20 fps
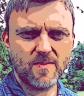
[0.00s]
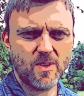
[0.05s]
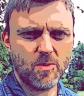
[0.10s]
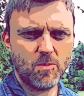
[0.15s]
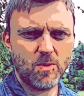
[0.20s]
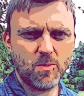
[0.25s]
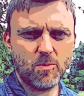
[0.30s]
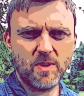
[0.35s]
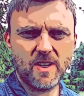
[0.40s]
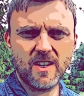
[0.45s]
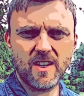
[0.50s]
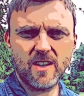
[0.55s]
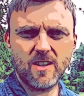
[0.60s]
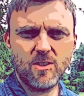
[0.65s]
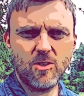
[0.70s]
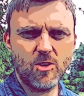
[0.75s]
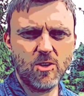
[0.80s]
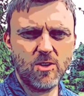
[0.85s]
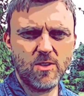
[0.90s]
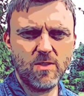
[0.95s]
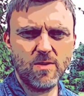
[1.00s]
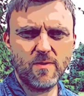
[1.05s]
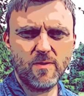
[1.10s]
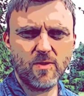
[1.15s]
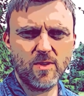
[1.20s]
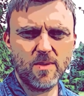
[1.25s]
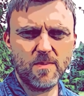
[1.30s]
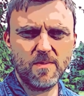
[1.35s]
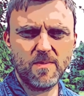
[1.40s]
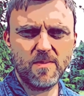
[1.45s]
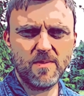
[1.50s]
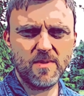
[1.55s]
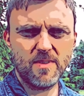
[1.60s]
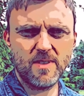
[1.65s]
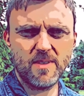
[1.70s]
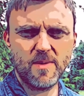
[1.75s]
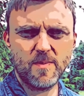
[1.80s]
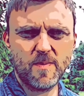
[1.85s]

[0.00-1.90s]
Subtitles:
What we can learn from